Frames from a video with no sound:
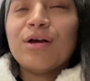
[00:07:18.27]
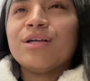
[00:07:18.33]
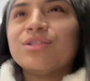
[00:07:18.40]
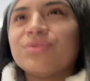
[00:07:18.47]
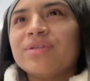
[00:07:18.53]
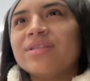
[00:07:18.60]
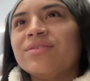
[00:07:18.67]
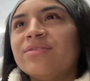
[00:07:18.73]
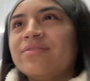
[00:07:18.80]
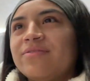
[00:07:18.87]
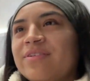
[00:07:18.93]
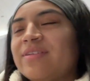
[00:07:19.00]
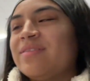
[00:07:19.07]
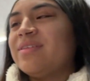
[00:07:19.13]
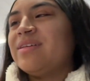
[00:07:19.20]

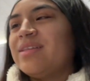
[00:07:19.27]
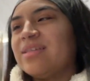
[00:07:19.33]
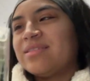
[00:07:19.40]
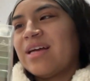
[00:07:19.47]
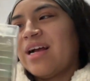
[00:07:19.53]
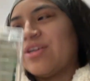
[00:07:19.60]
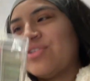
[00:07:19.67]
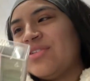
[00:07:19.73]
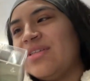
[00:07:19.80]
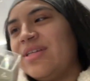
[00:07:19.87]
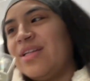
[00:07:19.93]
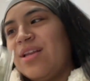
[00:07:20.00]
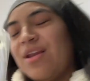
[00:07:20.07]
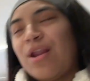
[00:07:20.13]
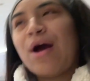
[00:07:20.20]
$23.50, that's actually
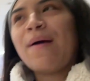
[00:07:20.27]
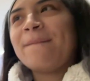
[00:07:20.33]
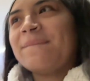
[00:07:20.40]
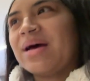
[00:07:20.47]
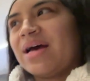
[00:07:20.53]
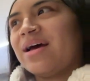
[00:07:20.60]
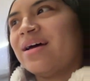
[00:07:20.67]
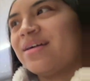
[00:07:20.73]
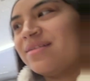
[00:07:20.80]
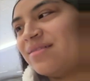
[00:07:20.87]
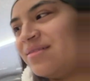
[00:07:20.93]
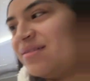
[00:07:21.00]
not bad